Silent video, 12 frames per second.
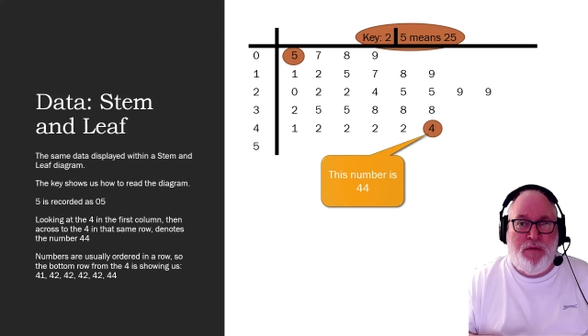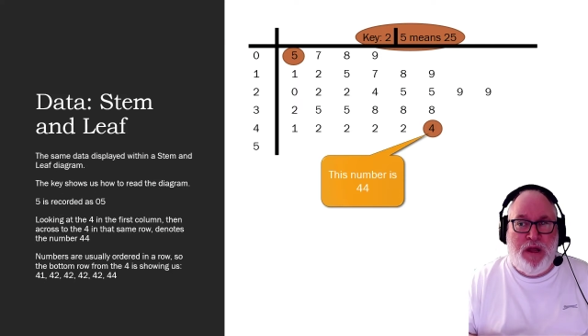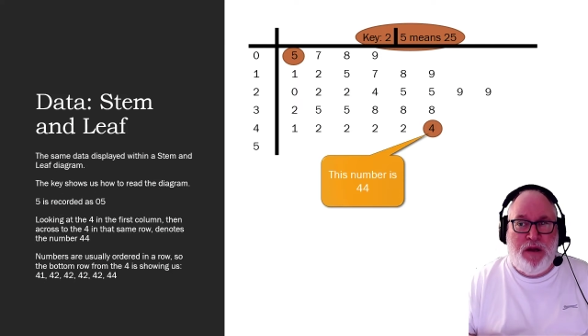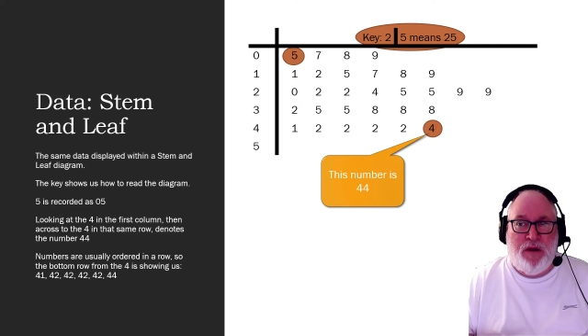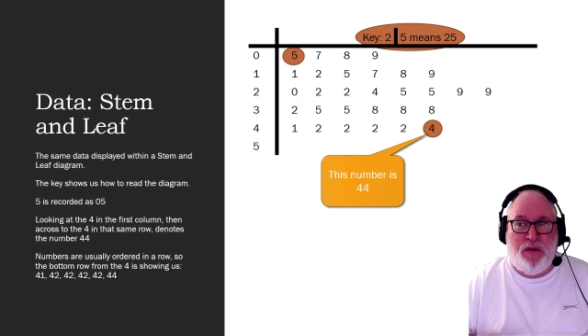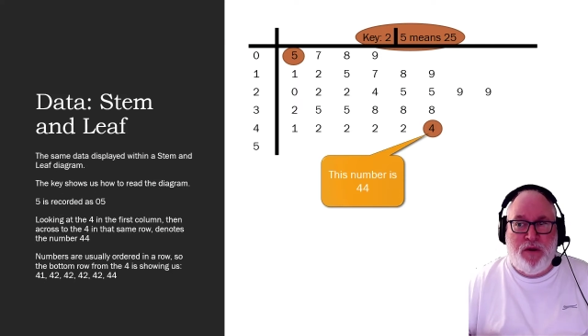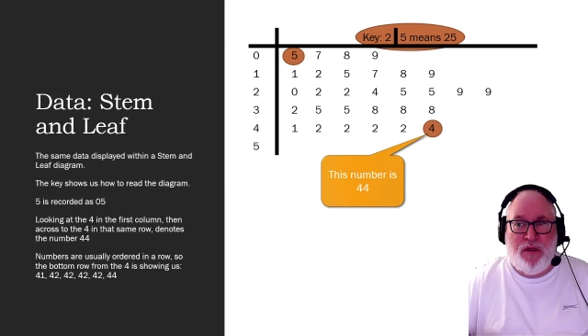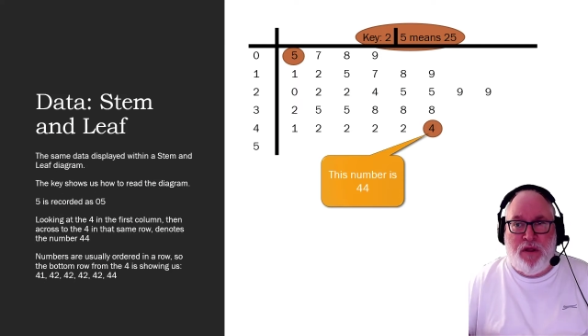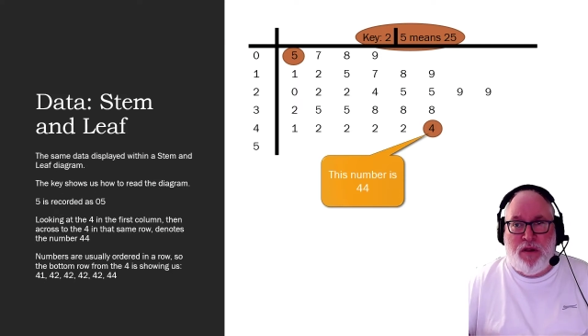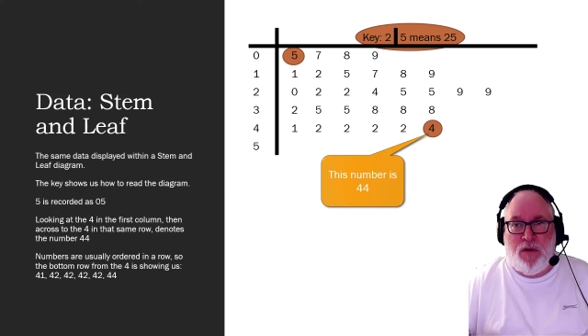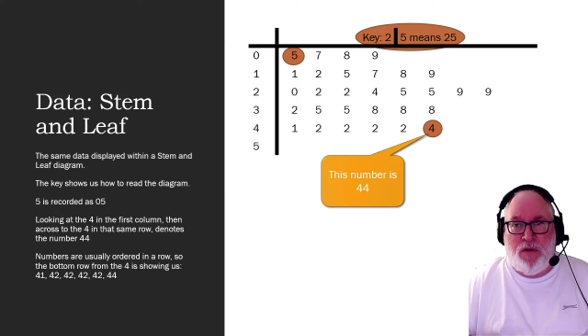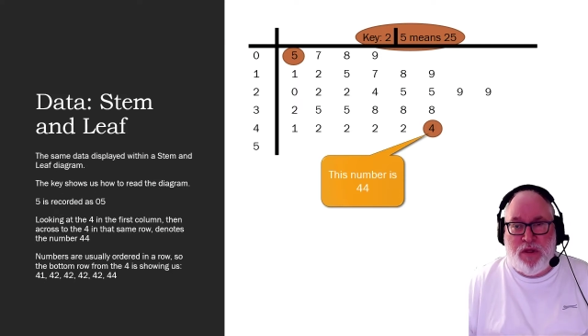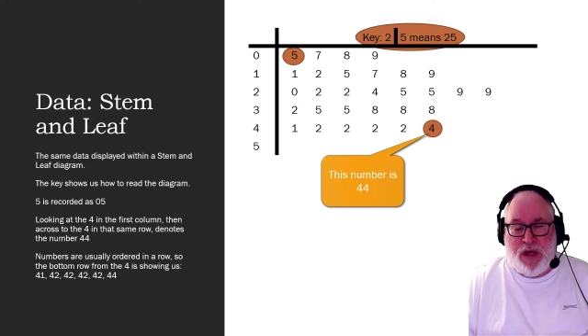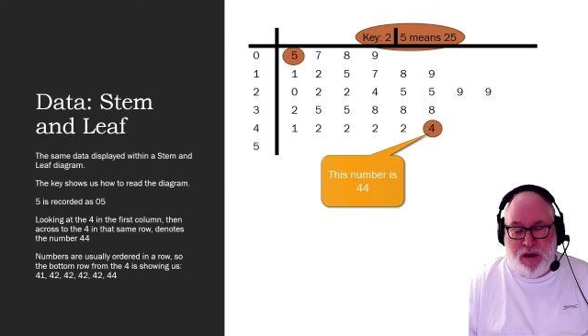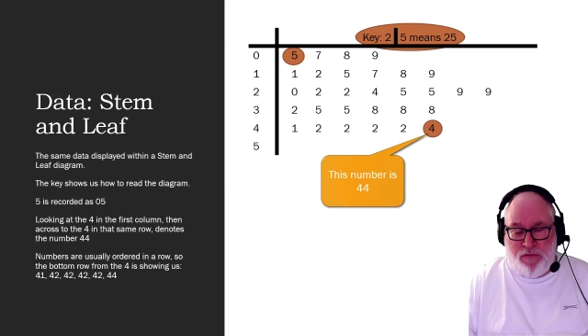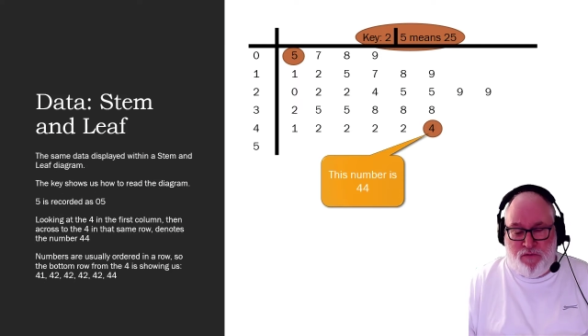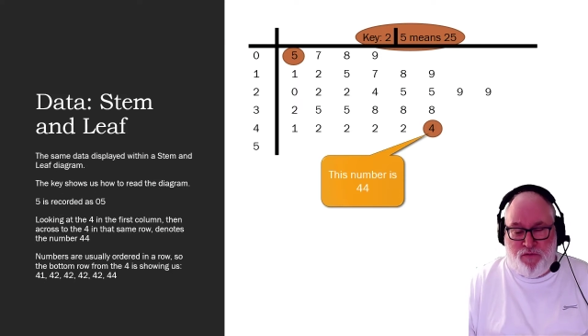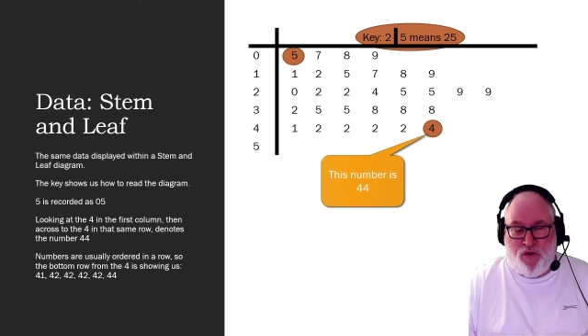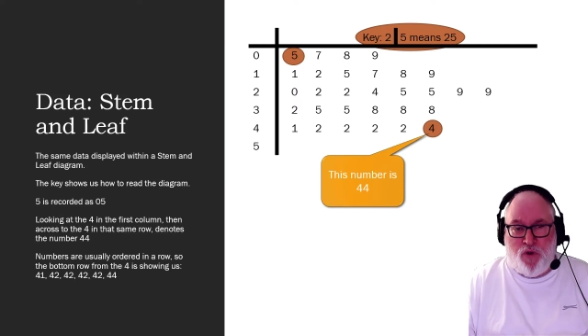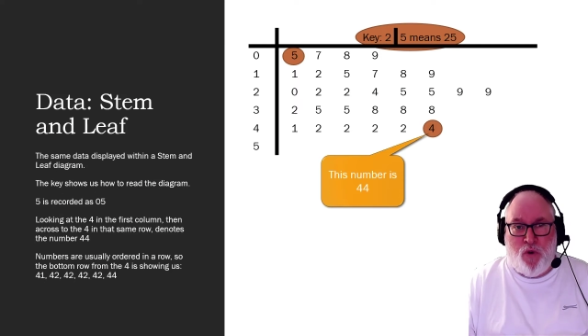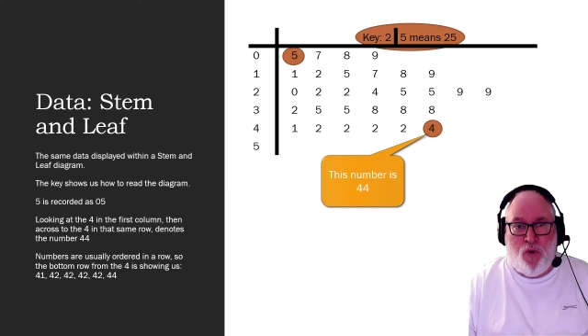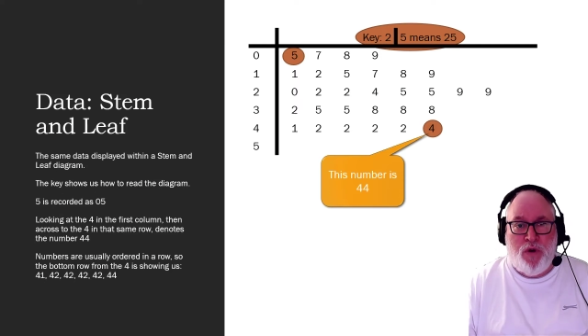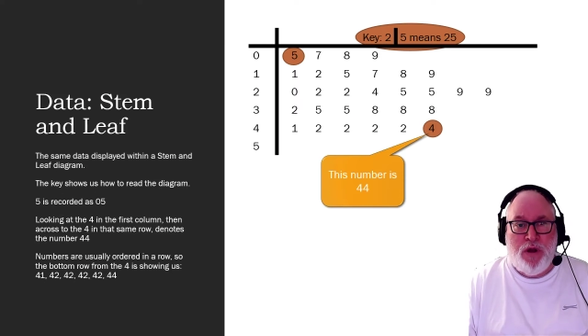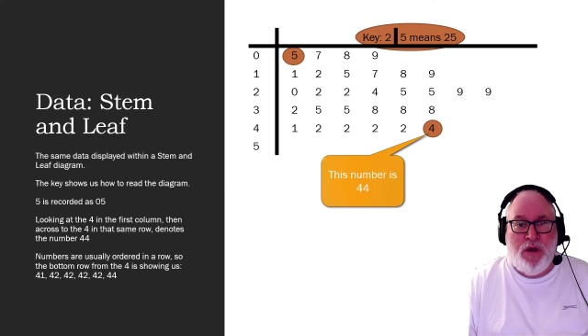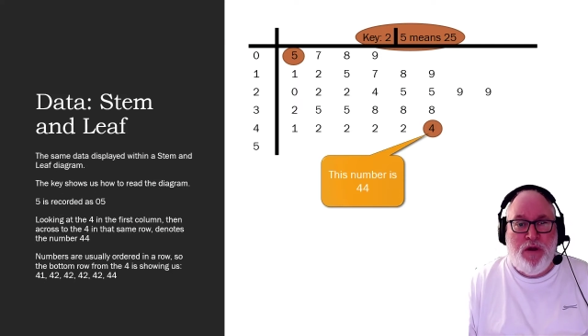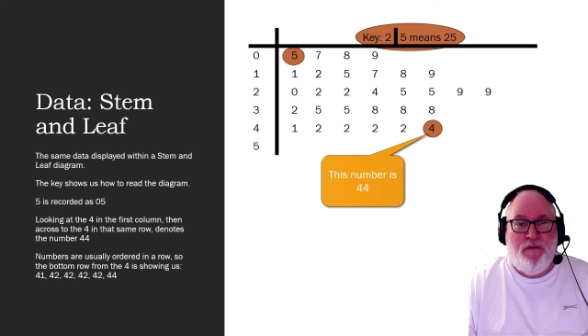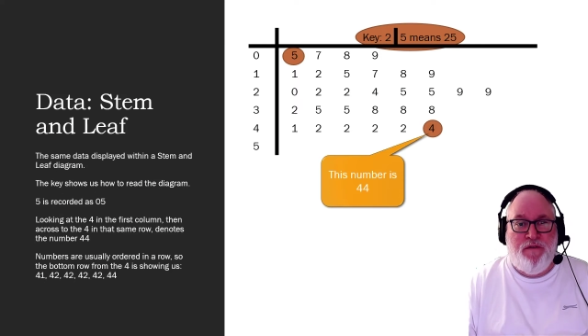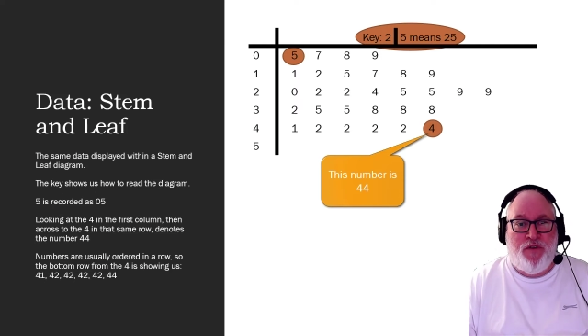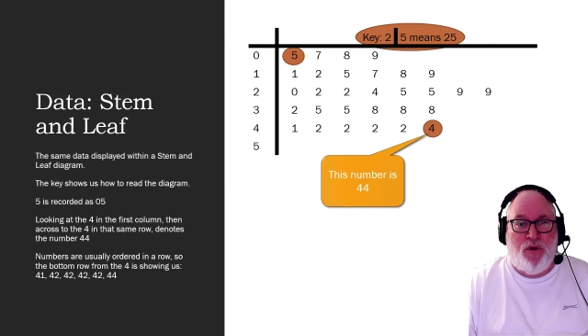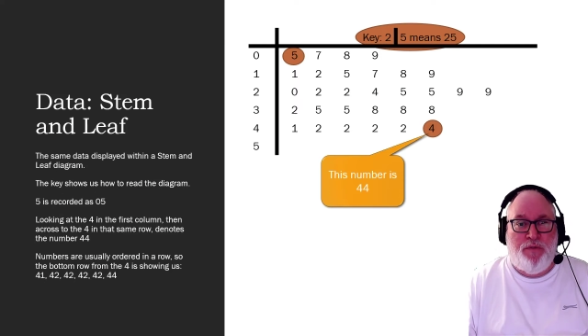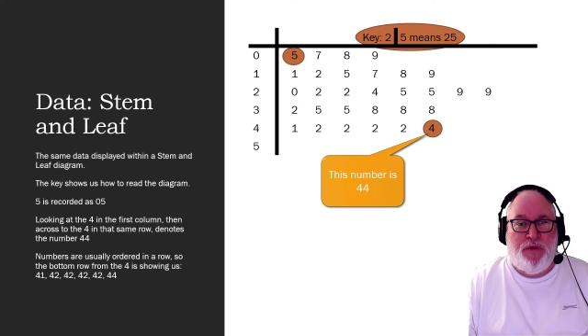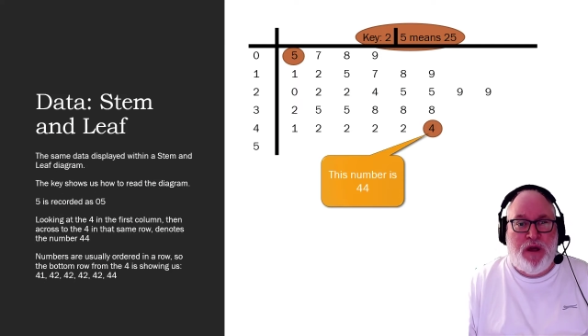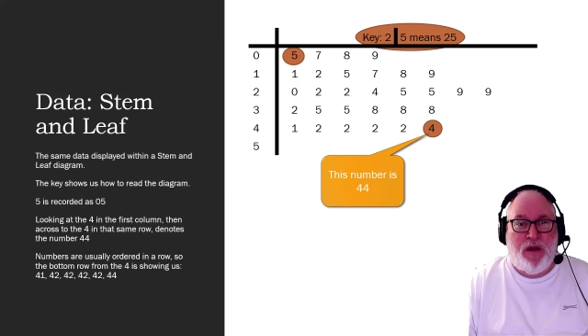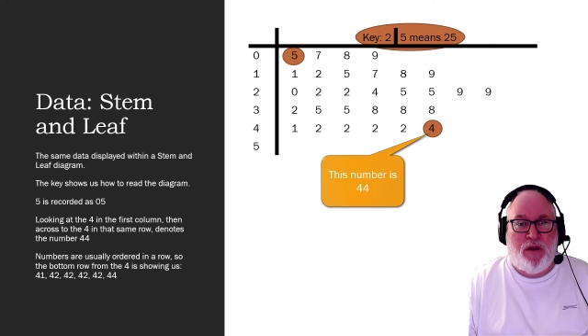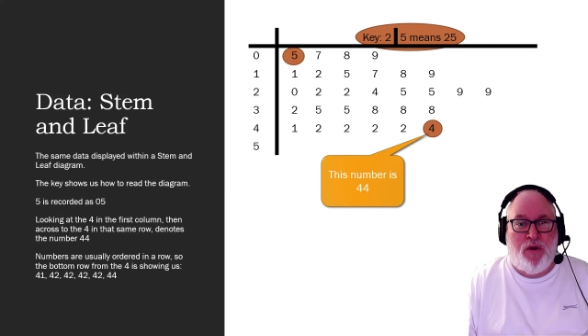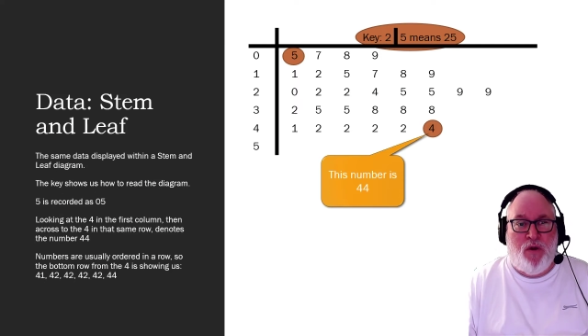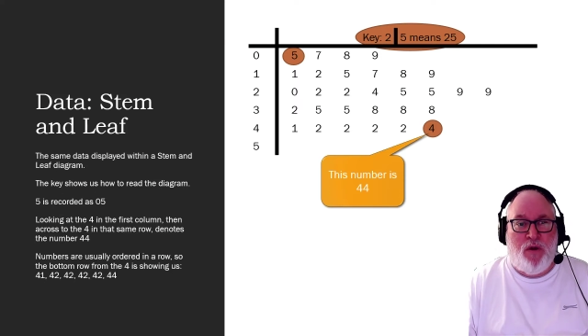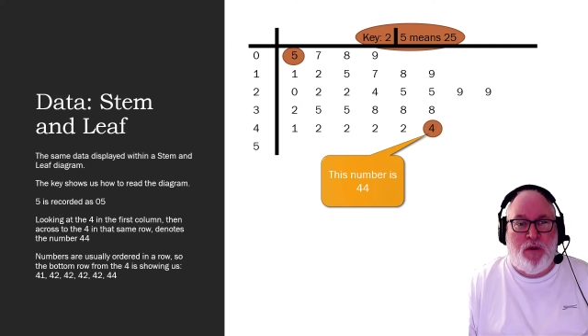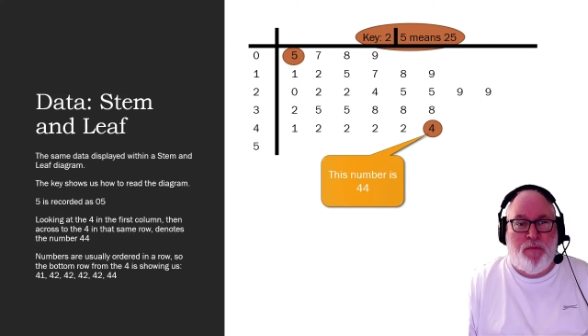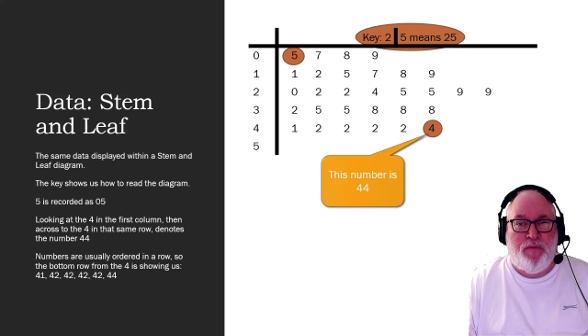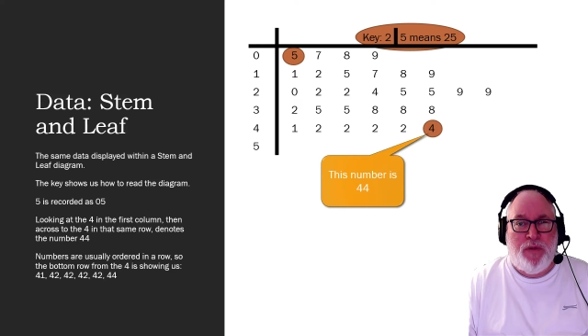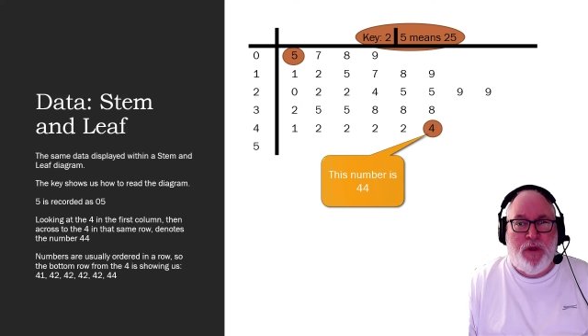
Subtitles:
then you're looking along that row from that column.